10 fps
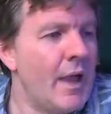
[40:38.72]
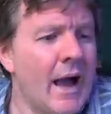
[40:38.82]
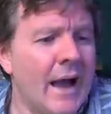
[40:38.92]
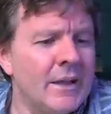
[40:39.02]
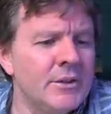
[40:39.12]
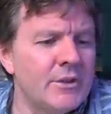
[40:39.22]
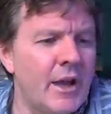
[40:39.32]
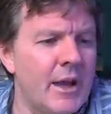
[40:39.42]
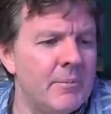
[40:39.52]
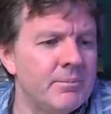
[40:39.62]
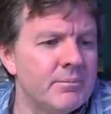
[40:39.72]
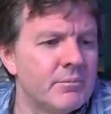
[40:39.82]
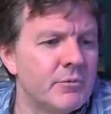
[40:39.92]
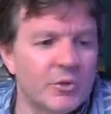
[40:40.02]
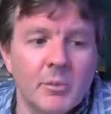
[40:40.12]
And um,
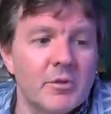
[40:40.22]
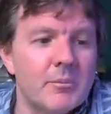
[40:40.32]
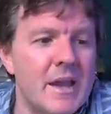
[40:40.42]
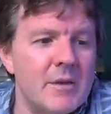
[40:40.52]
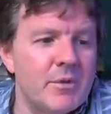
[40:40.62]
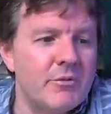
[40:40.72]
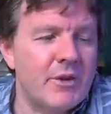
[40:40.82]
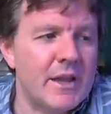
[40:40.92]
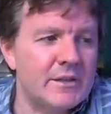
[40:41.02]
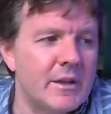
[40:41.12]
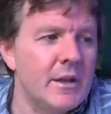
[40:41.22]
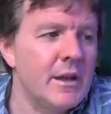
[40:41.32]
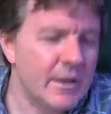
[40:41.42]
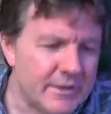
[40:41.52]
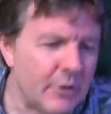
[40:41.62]
some of them may have been faked.
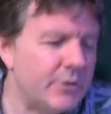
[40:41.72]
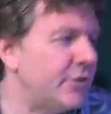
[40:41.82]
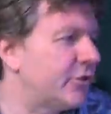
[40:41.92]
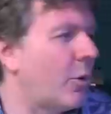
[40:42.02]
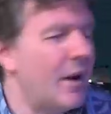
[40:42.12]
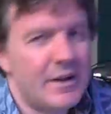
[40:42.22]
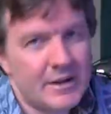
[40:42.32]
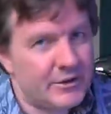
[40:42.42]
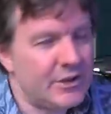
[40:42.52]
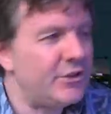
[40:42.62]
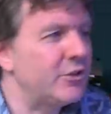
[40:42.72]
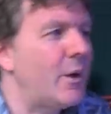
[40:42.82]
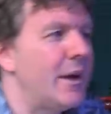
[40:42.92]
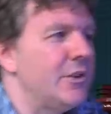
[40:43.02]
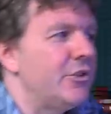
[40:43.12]
Now, this is quite, an, this is
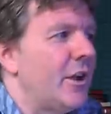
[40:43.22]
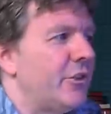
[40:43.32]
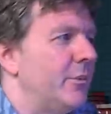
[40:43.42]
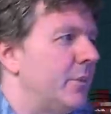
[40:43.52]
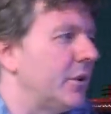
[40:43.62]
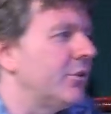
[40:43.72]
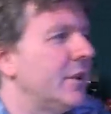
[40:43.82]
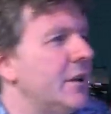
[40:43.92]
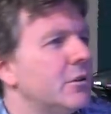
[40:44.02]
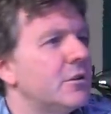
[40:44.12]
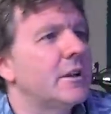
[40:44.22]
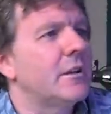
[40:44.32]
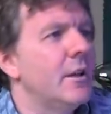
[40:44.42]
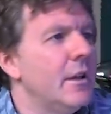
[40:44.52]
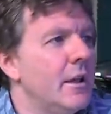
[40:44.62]
quite interesting, because Lee
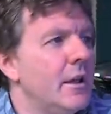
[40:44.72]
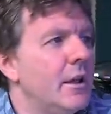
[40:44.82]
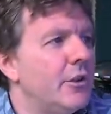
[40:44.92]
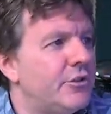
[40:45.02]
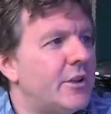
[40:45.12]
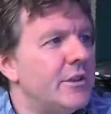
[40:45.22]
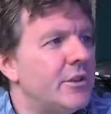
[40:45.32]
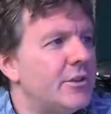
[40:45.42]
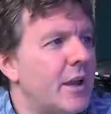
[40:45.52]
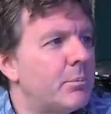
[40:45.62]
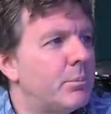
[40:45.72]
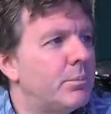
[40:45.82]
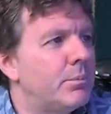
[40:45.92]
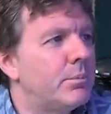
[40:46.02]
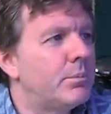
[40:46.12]
Unkrich has said that that
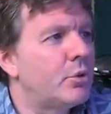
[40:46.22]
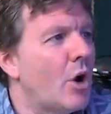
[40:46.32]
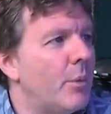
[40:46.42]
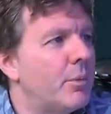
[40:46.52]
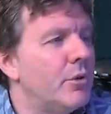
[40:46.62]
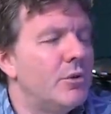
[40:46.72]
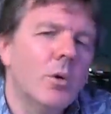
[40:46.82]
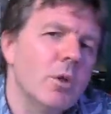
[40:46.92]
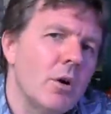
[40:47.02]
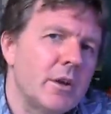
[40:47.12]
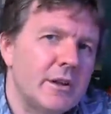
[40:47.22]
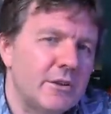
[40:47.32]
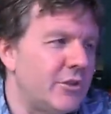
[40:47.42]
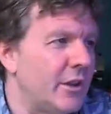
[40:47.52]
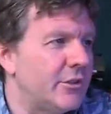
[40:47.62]
prop no longer
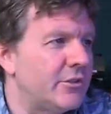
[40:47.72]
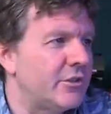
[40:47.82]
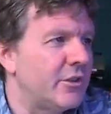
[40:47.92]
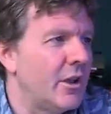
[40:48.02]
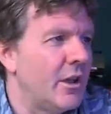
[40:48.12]
exists.